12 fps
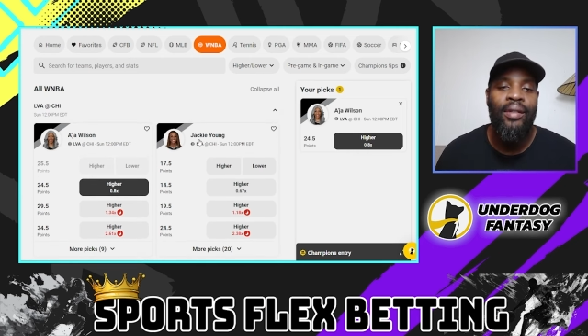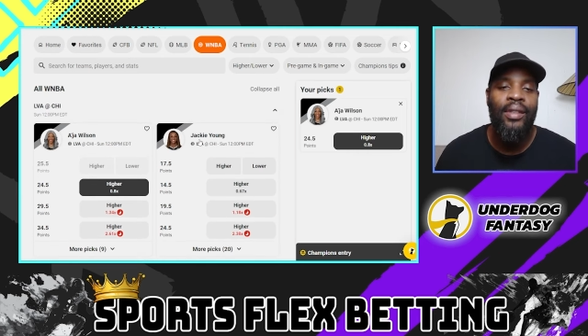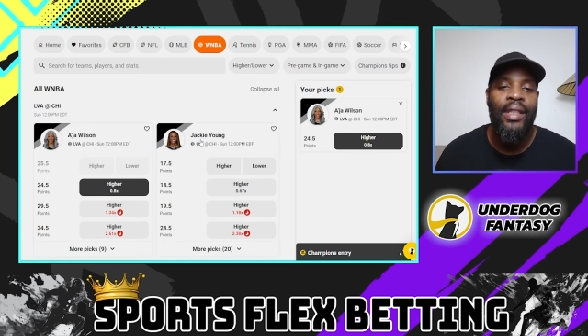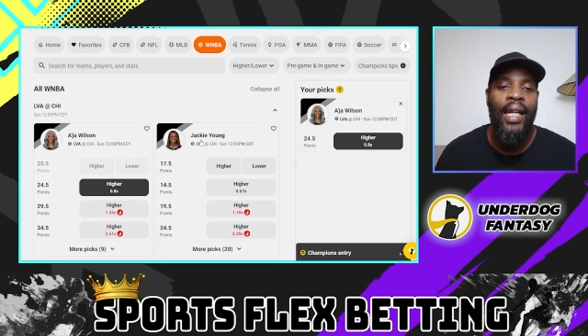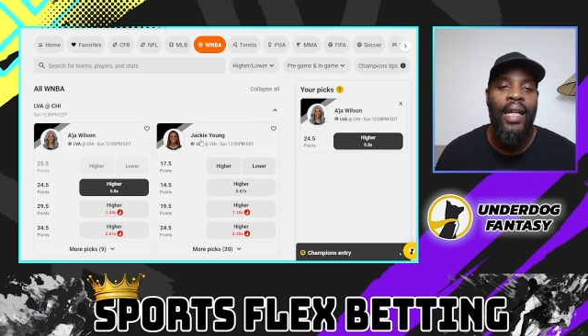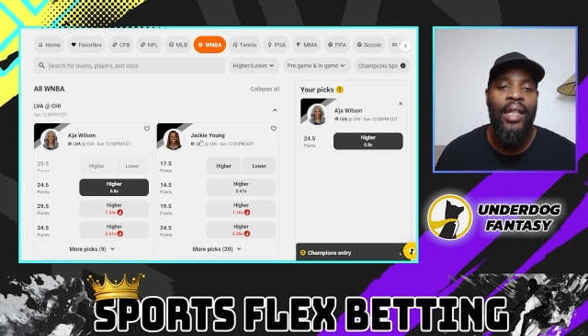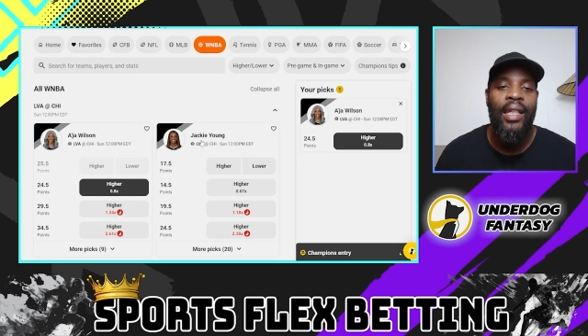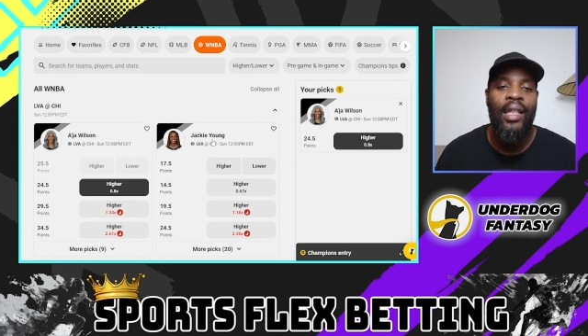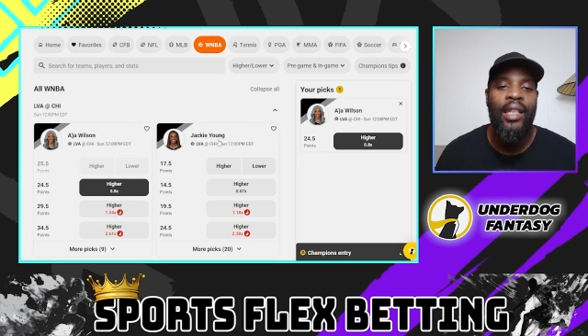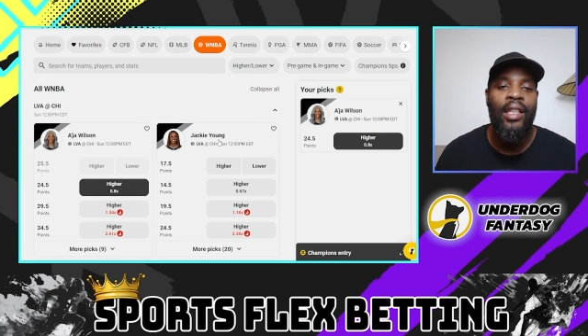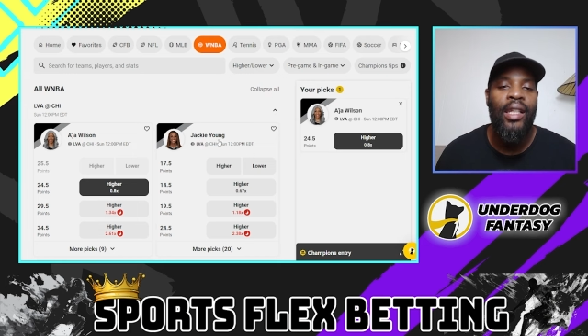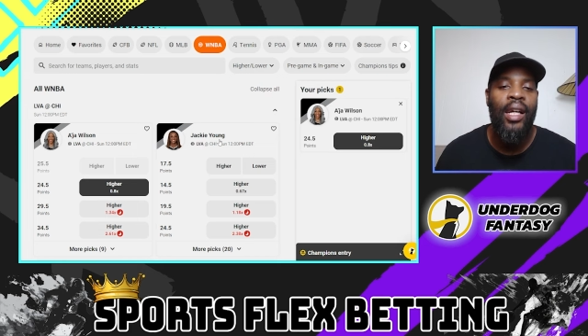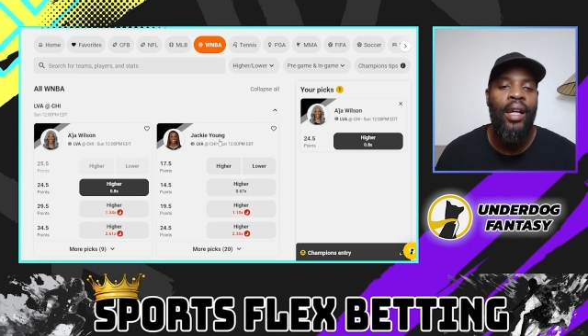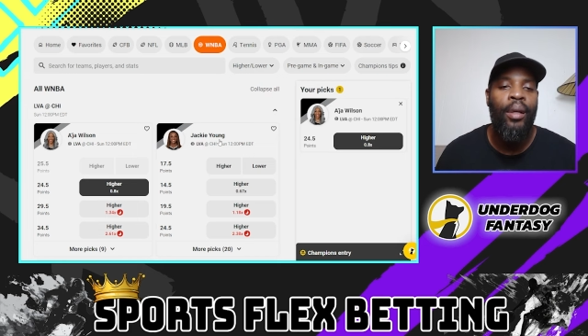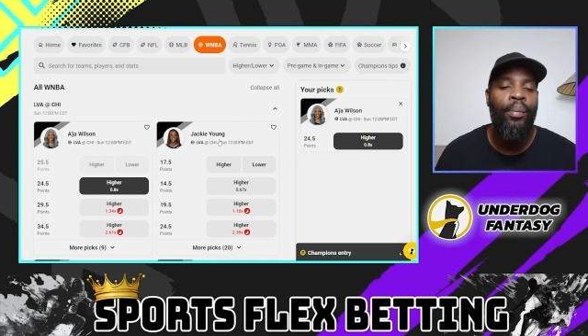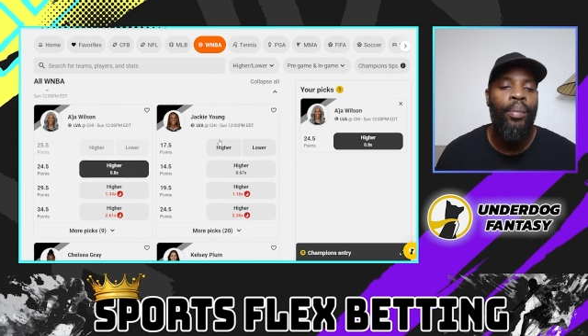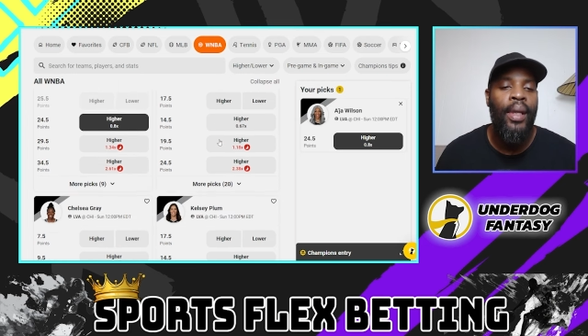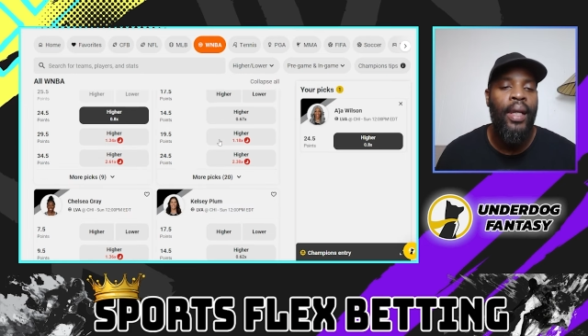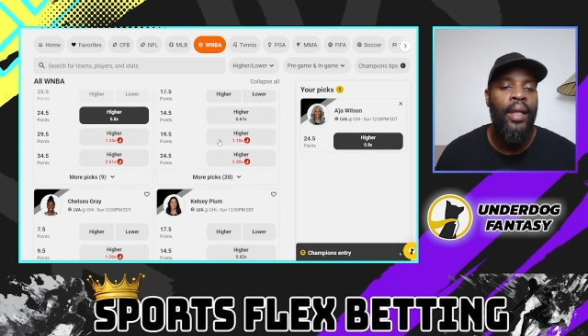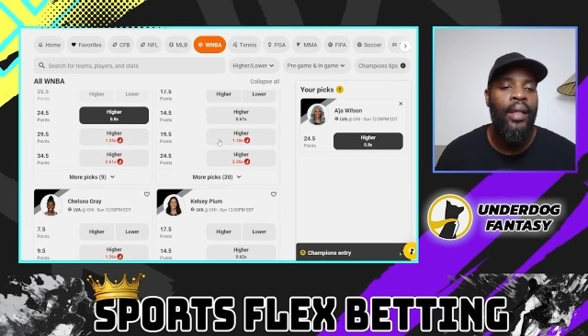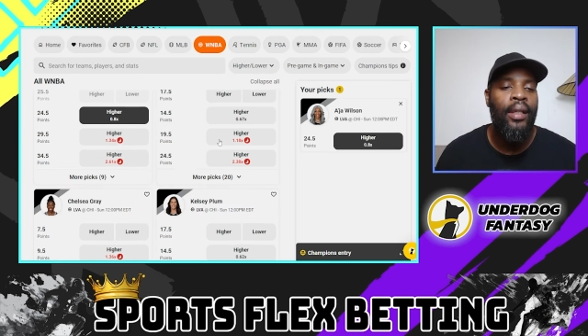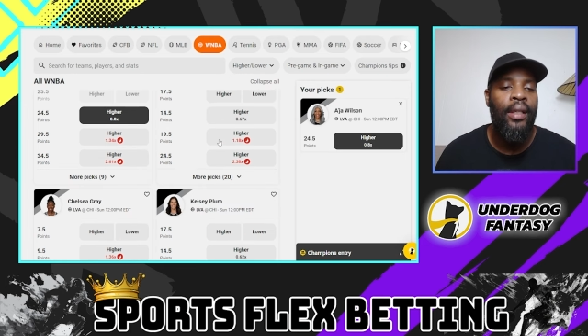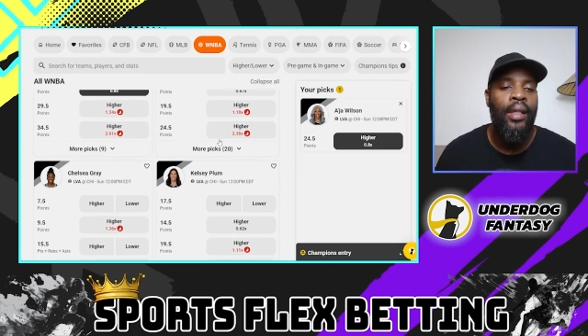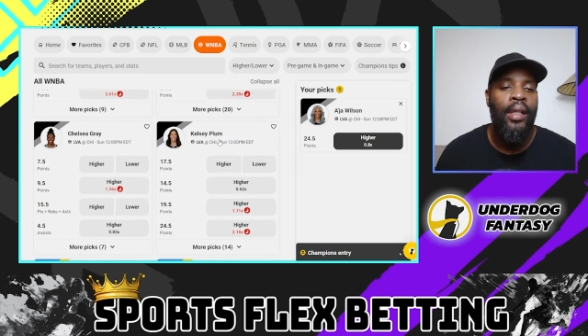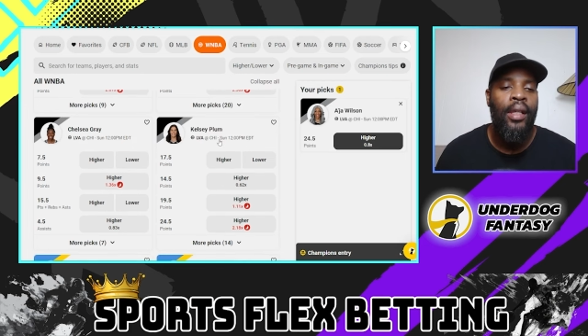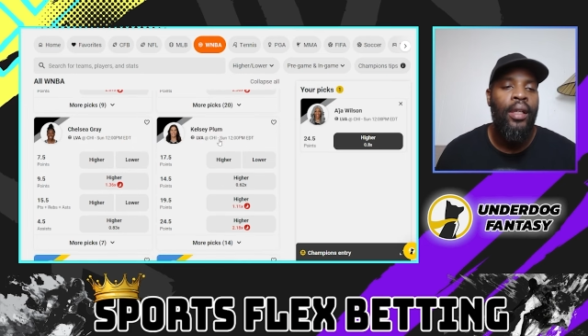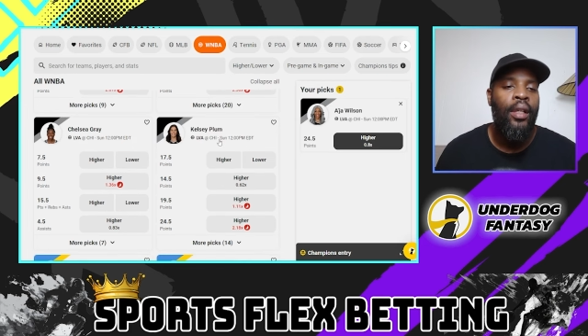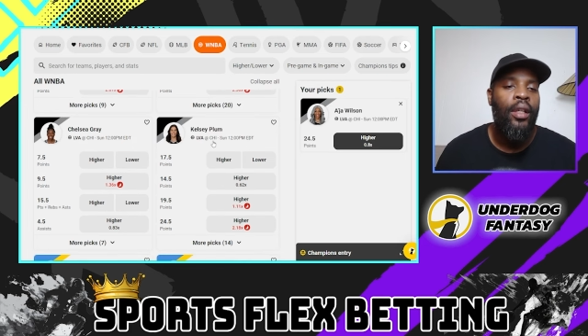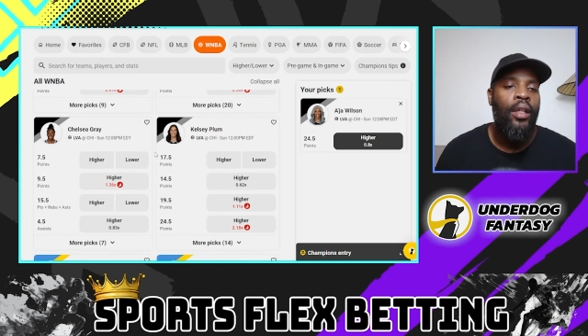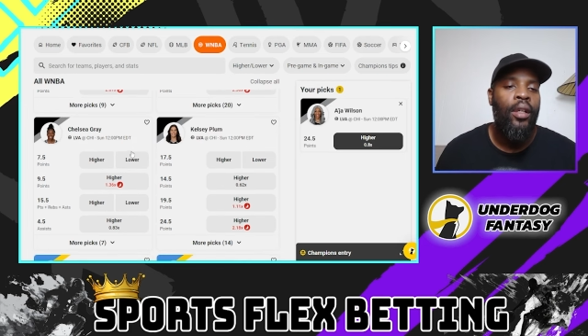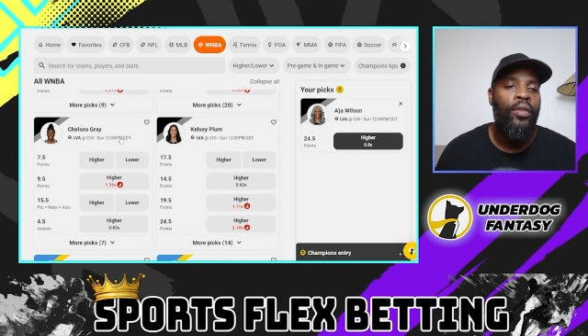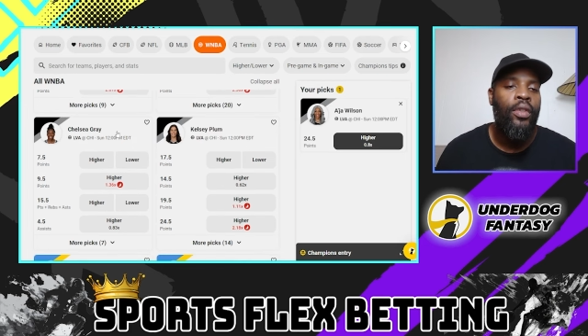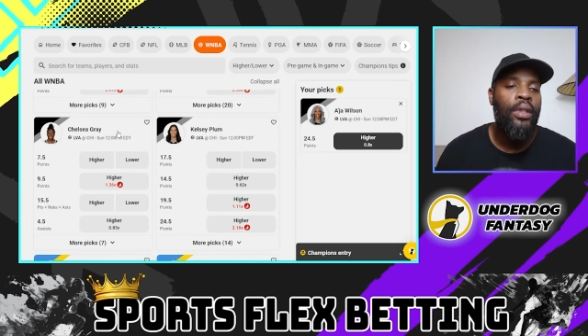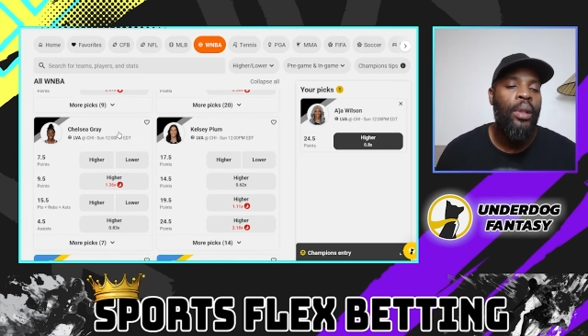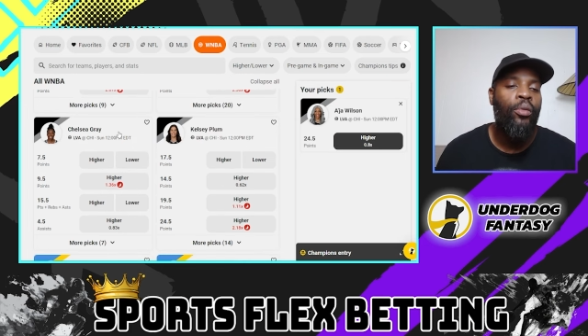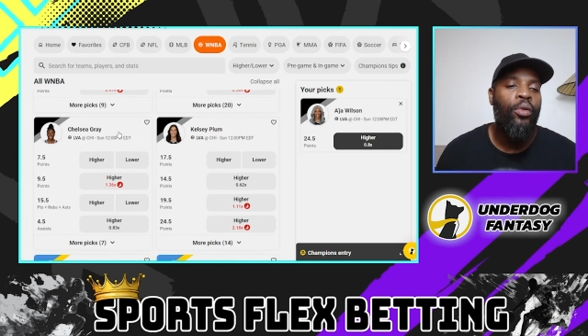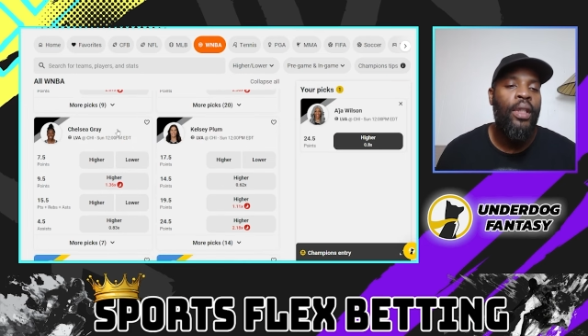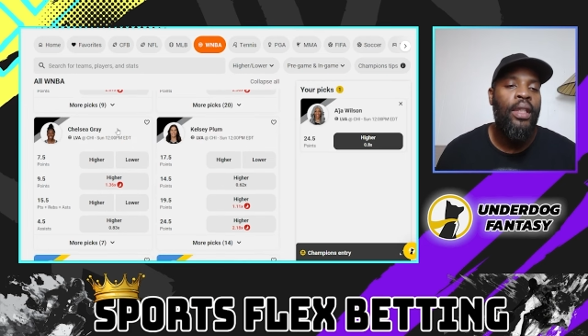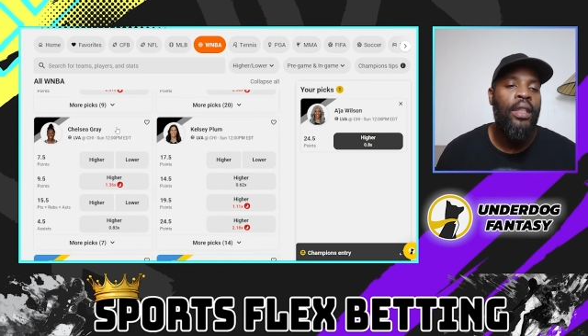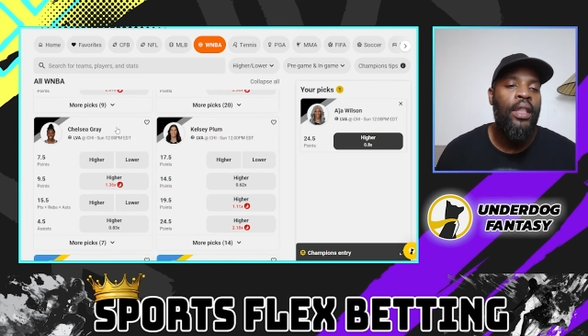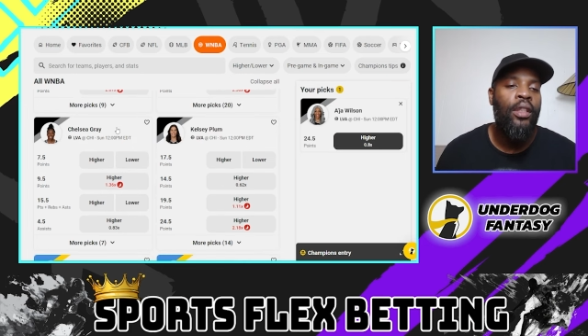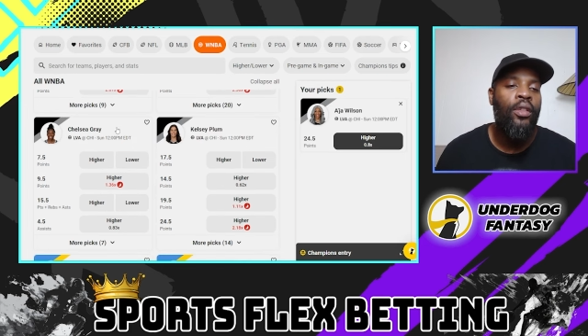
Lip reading: Jackie Young, but for some reason